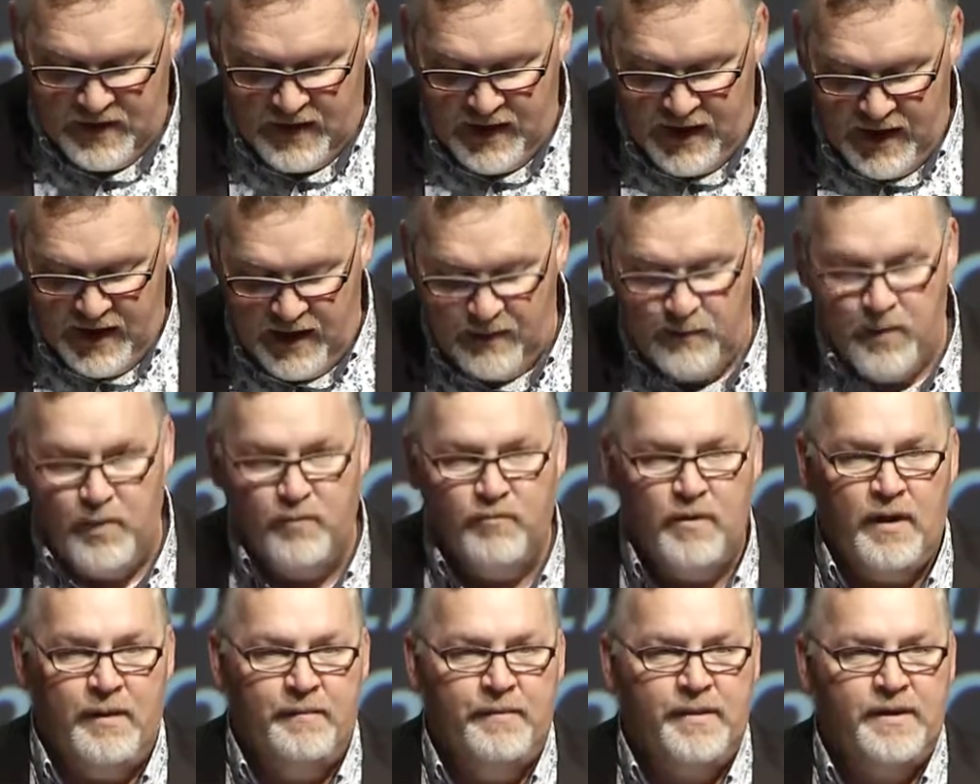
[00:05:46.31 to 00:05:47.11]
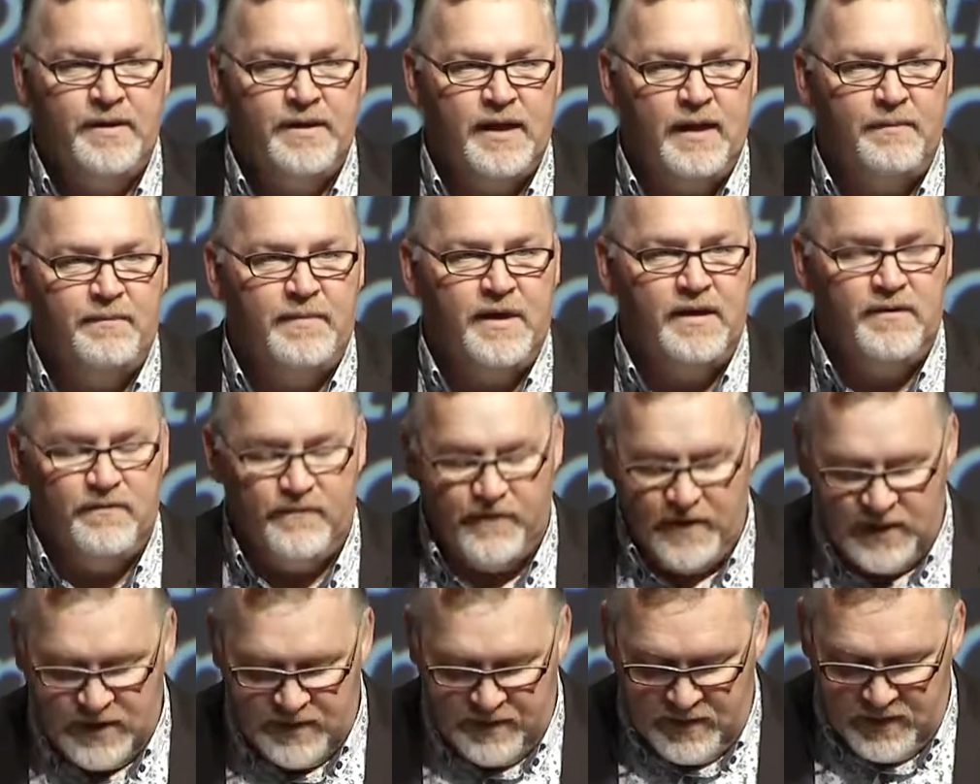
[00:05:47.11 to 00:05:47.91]
And we're ramping up that
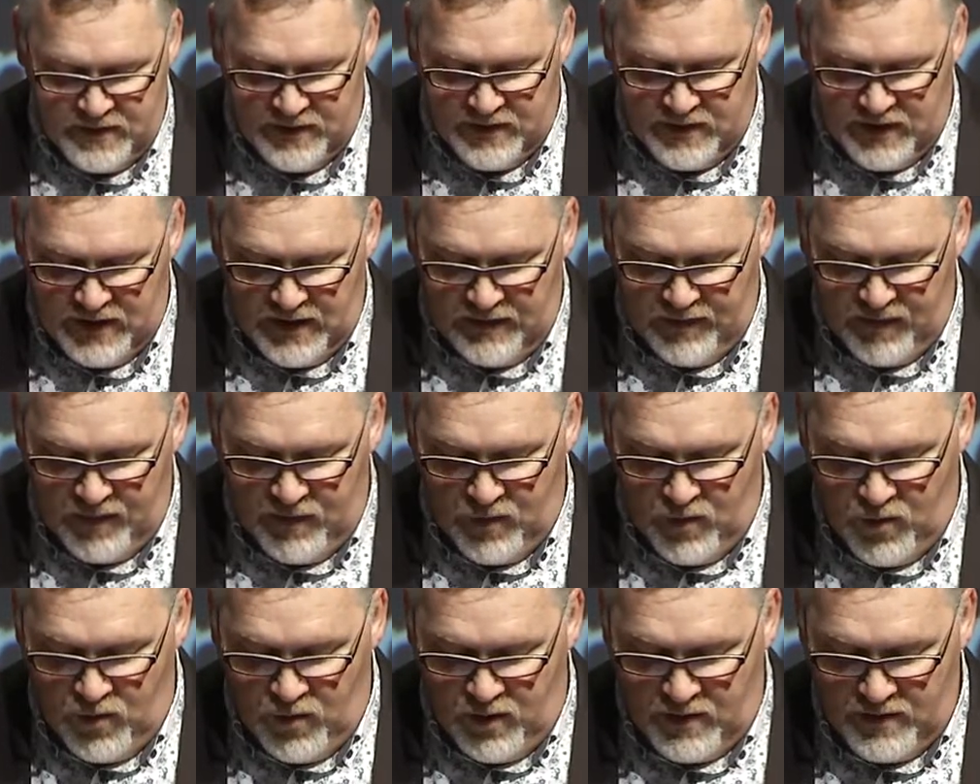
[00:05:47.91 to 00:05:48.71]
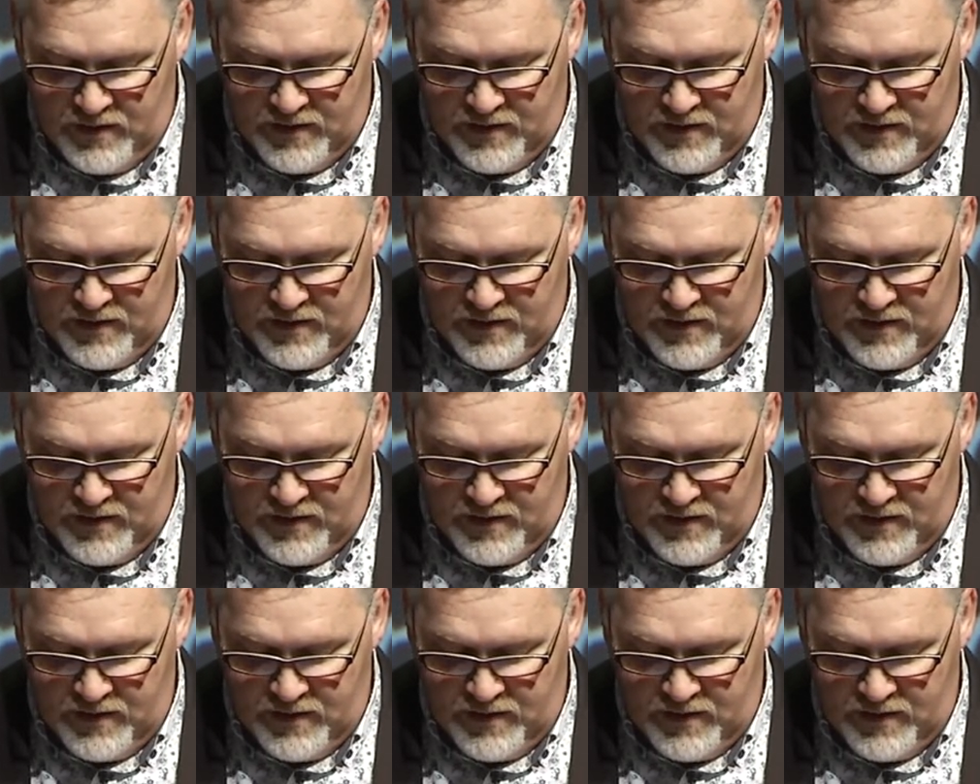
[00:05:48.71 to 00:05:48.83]
investment to deliver more.